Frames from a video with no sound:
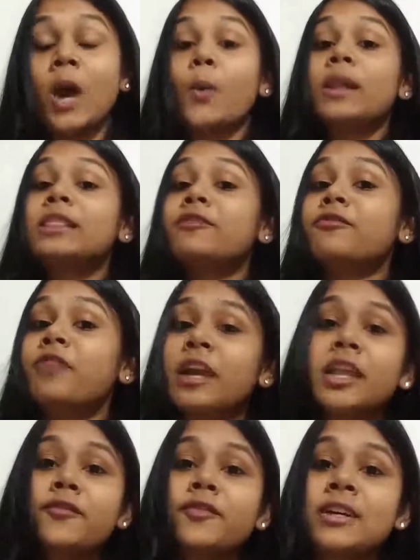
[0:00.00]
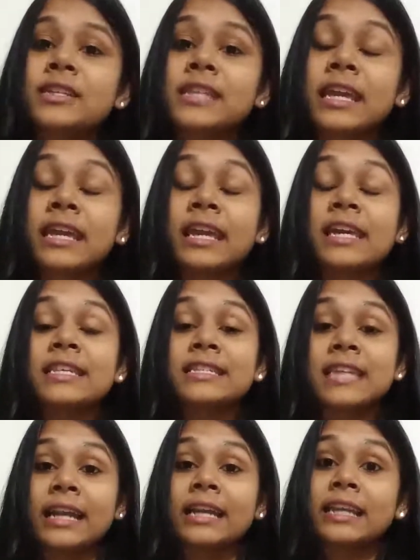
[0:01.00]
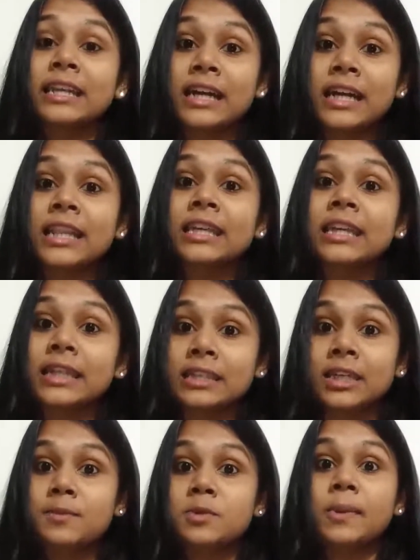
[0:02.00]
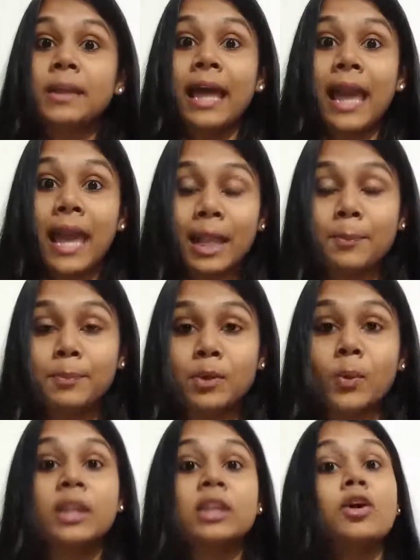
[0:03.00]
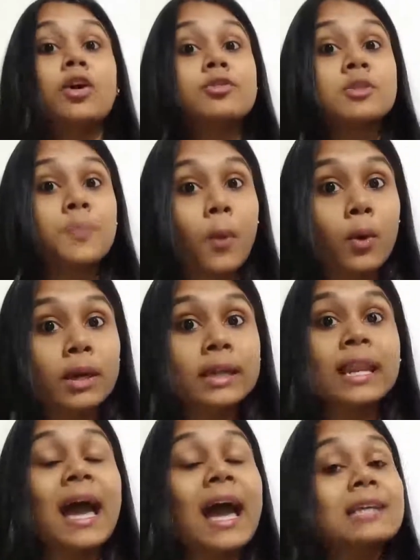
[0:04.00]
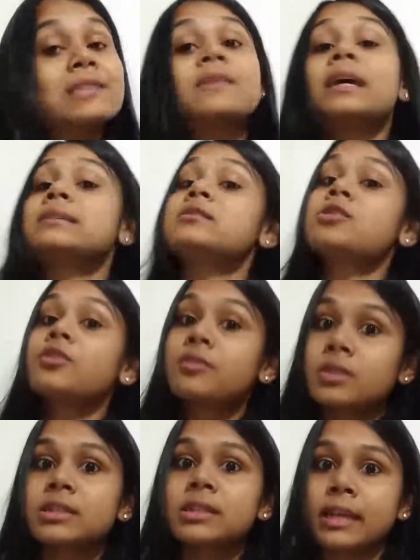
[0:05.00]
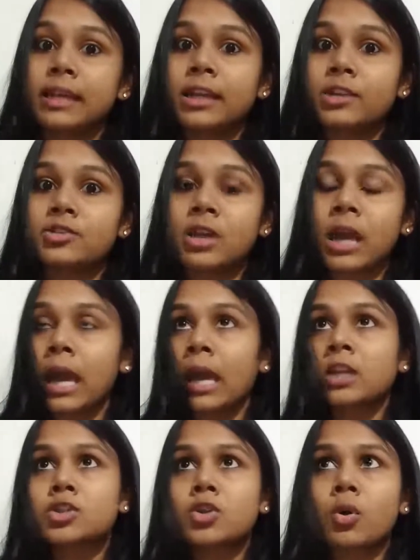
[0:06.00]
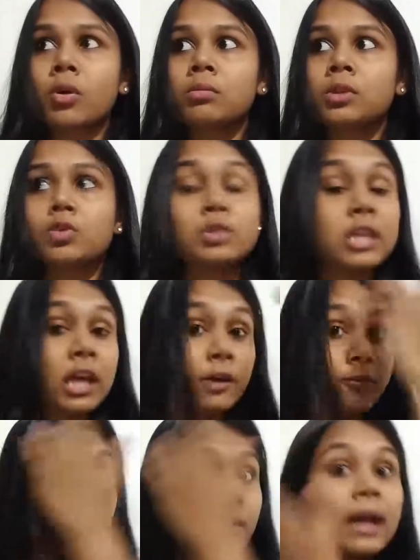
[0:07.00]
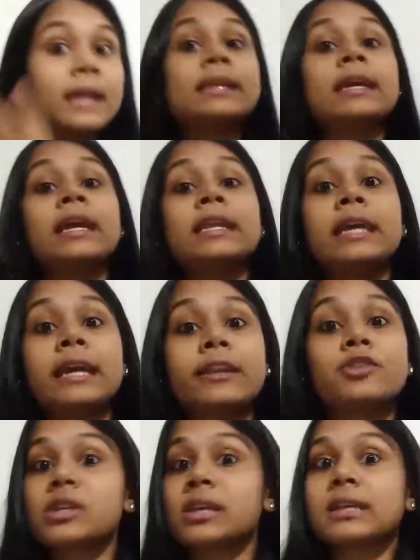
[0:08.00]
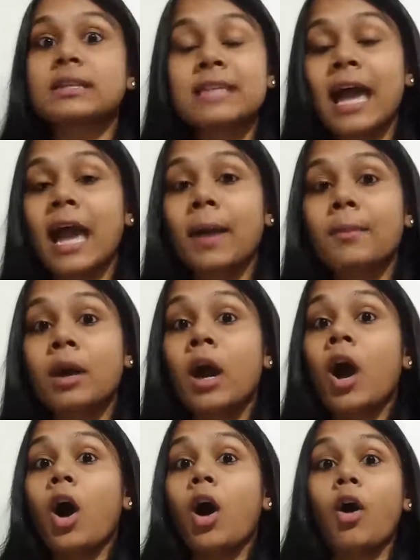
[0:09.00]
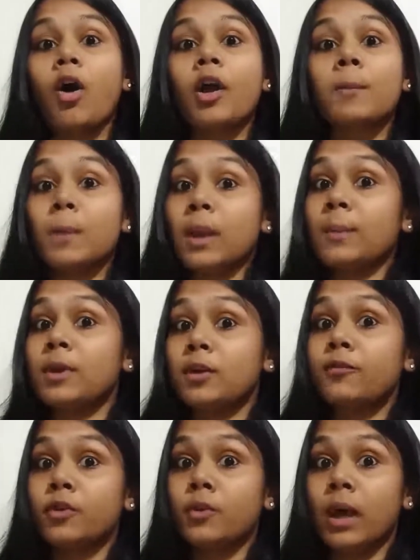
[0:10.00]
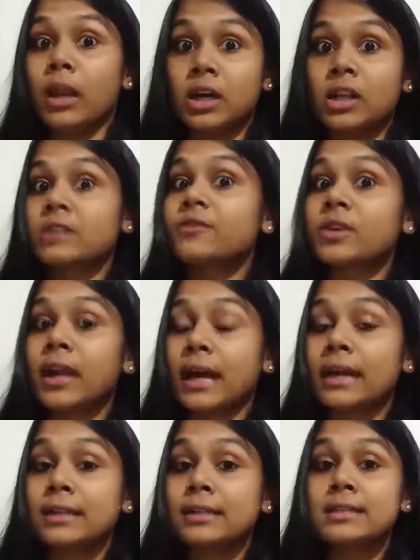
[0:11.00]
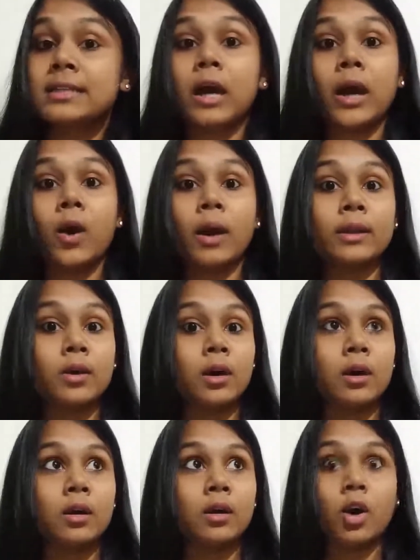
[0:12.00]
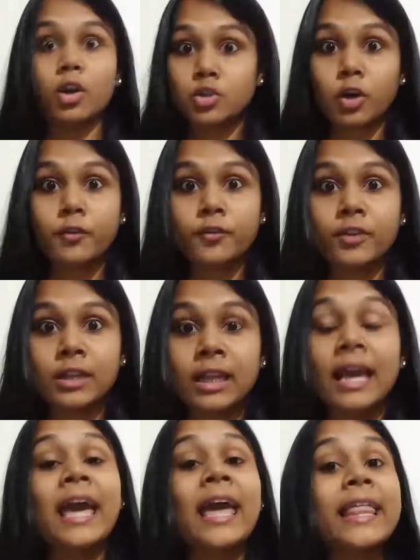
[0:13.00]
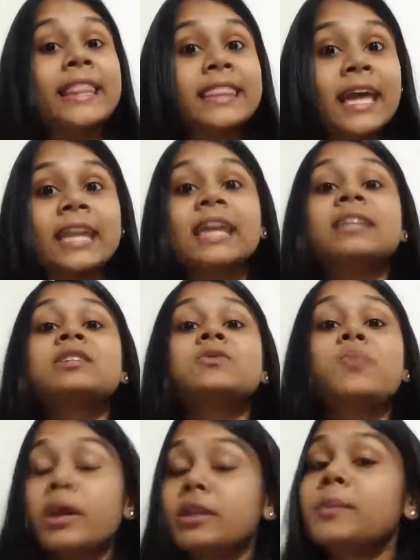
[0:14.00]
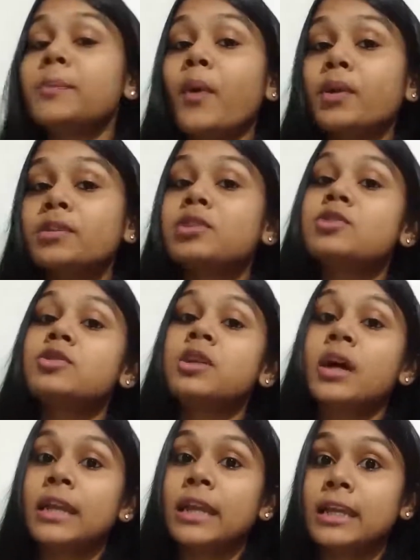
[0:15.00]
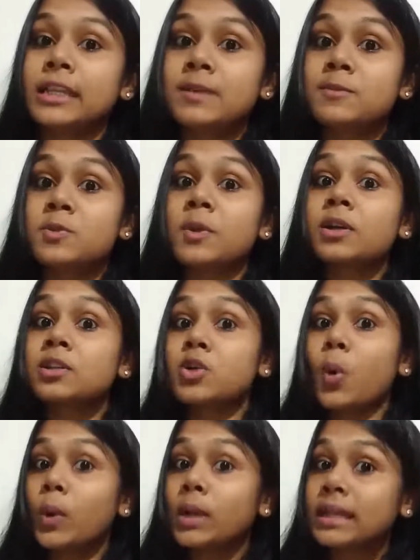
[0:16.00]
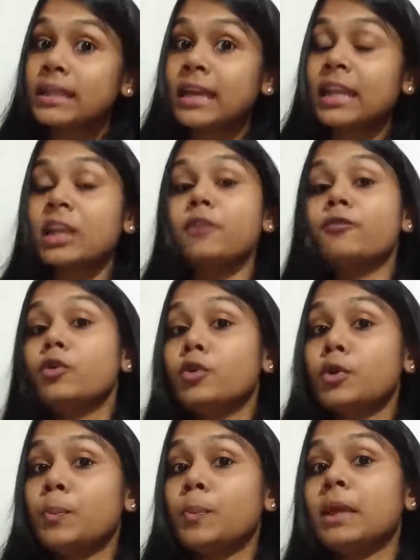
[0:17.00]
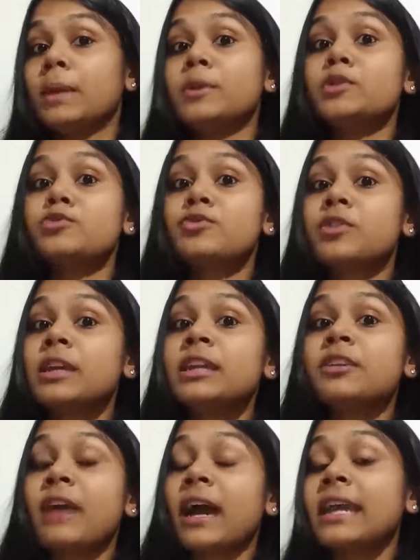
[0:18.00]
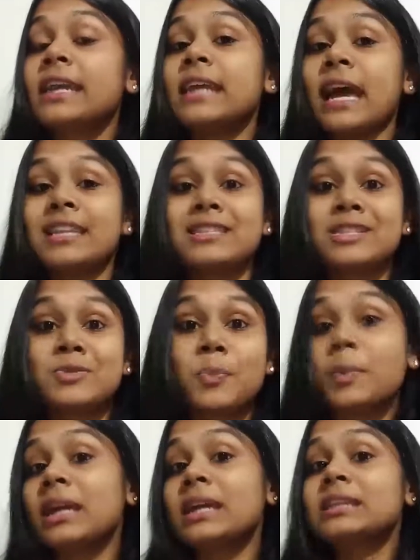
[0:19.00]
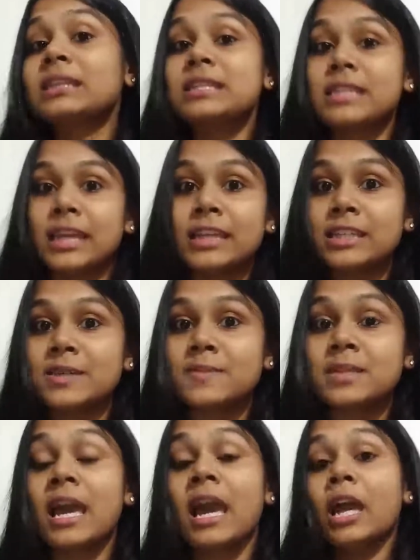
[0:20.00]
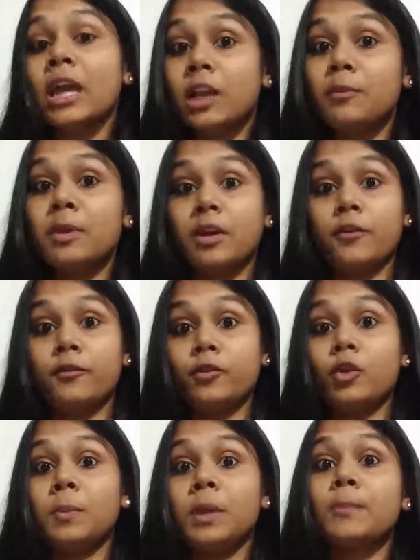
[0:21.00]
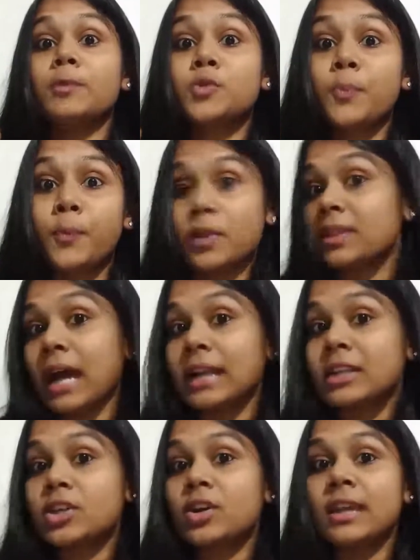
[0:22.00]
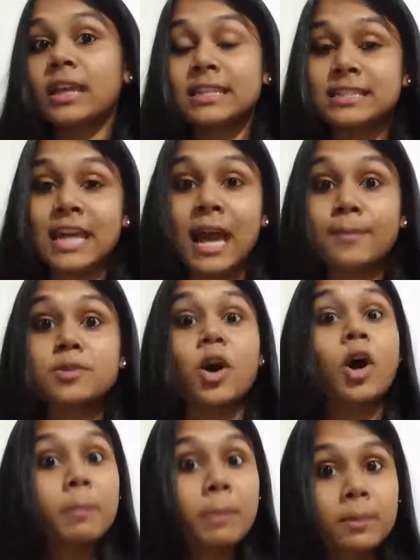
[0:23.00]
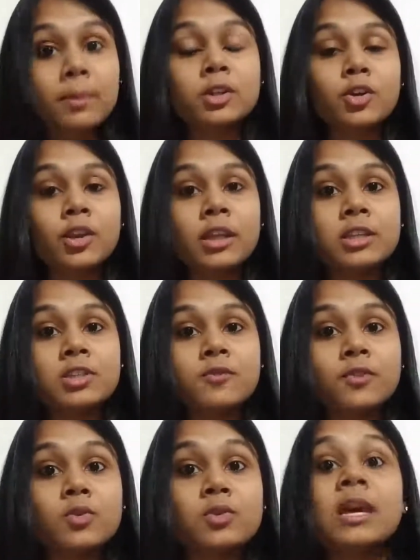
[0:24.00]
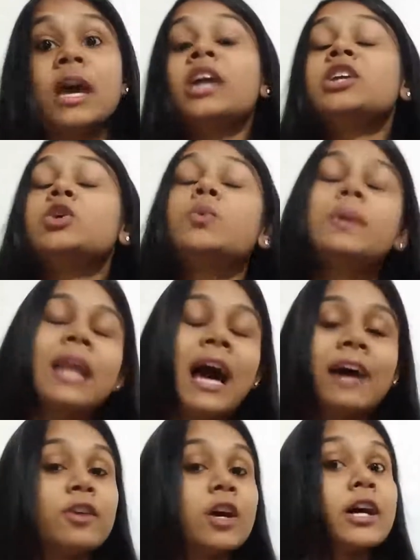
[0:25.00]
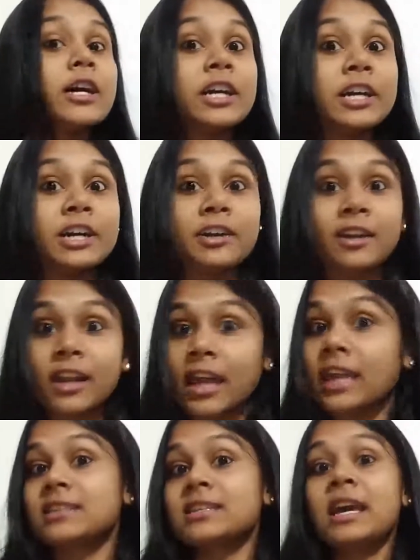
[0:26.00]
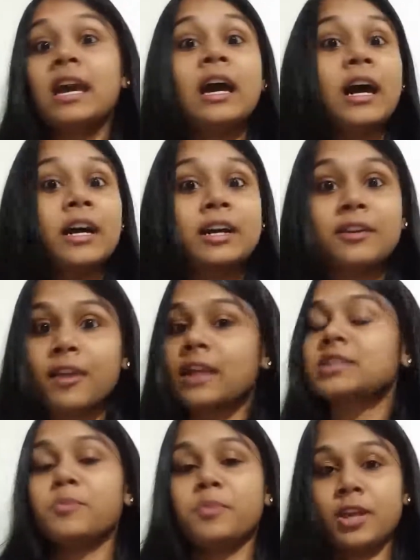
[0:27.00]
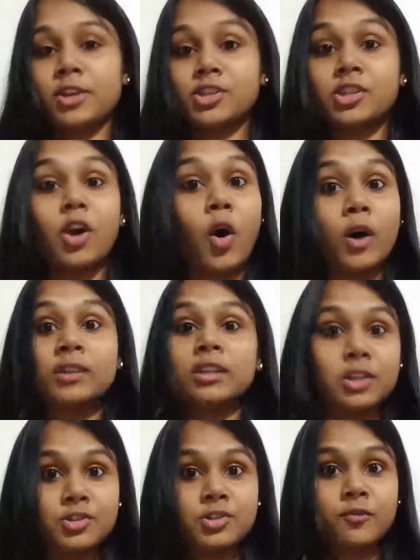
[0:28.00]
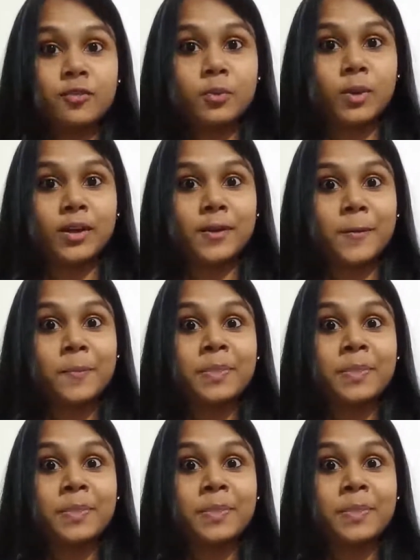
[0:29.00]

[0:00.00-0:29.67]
Well, the very first thing is that learning idioms will help you in your spoken as well as in your written English. So you say if you're writing any English exam, or maybe if you are learning for IELTS or TOEFL, then it is very important to learn idioms, because only then if you could be able to read, write and speak these idioms, if you'll be able to put that in your exams or maybe in your interviews, you will have a great impression on the interviewer.